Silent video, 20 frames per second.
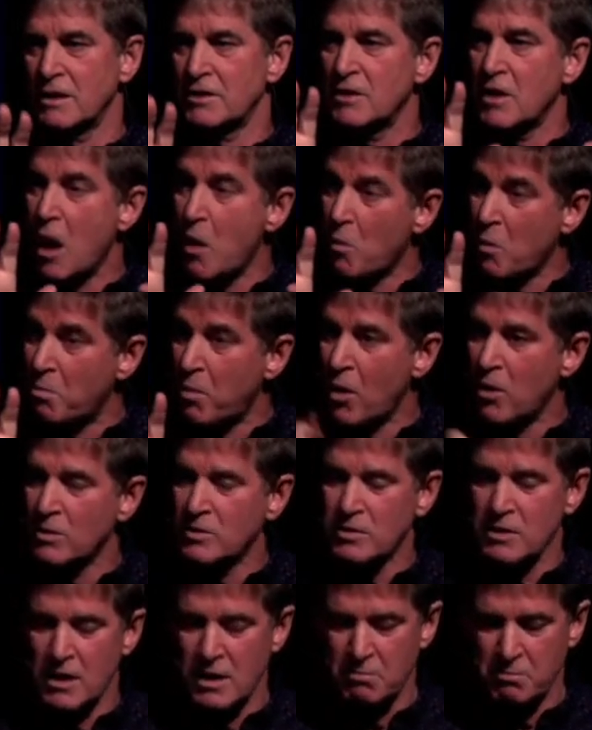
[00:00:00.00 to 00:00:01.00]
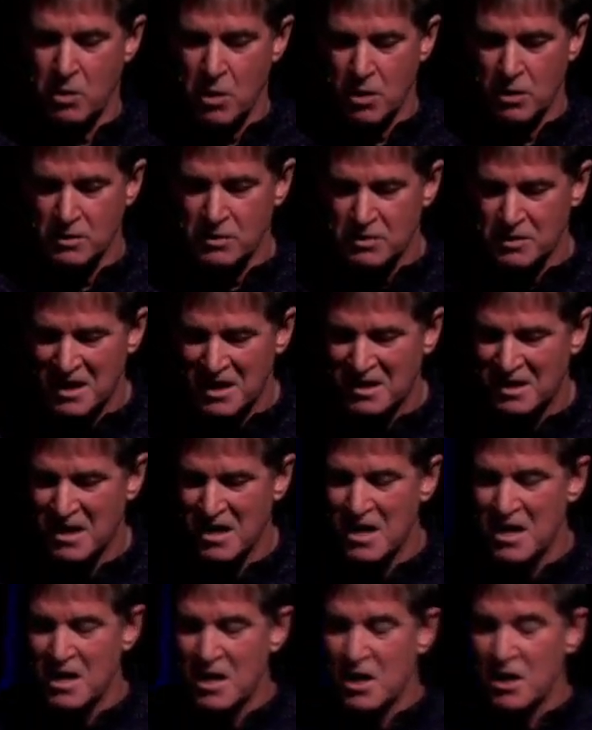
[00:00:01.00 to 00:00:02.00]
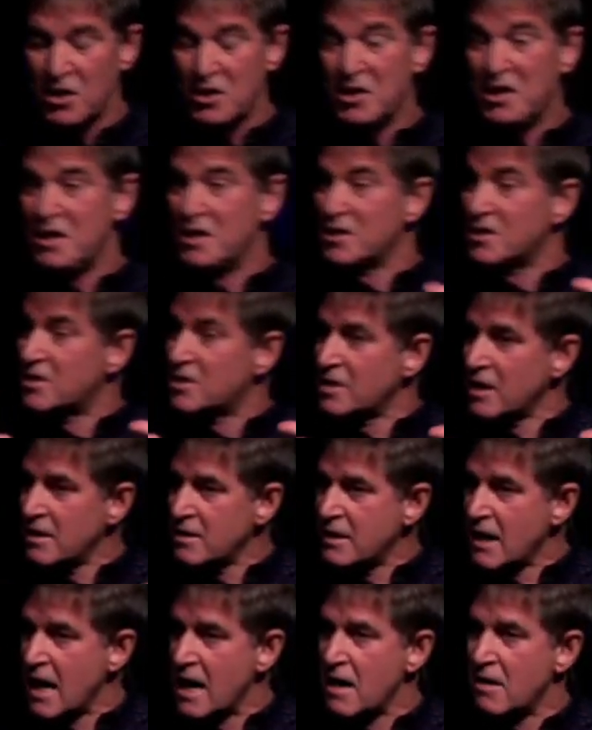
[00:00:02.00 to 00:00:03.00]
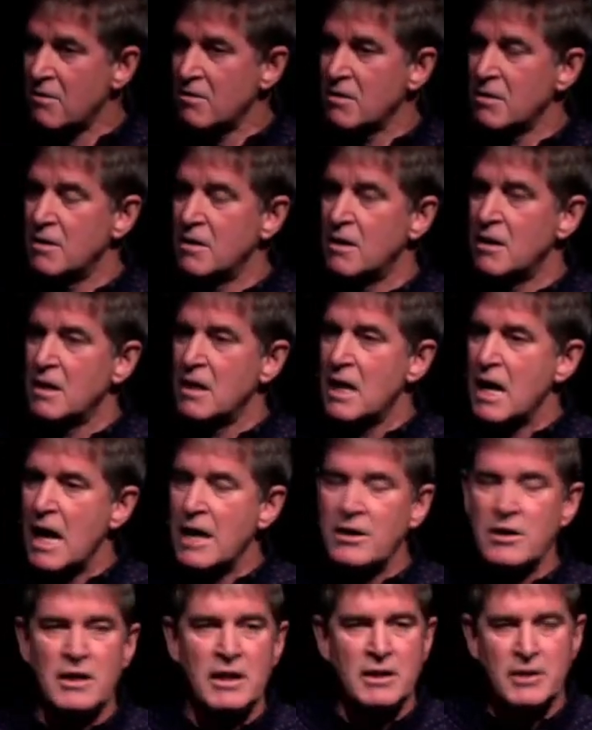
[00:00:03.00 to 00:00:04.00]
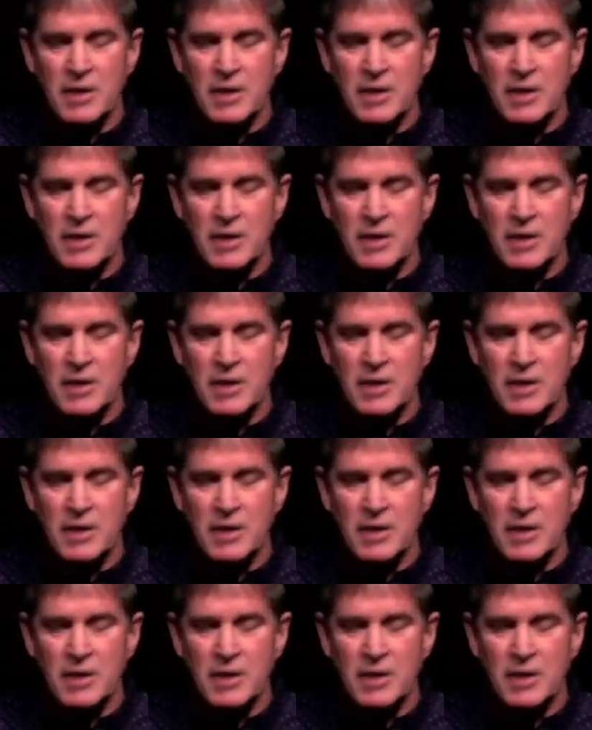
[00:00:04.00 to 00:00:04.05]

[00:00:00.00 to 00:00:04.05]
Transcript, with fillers: Paul is saying, you need to sit down and you need to go through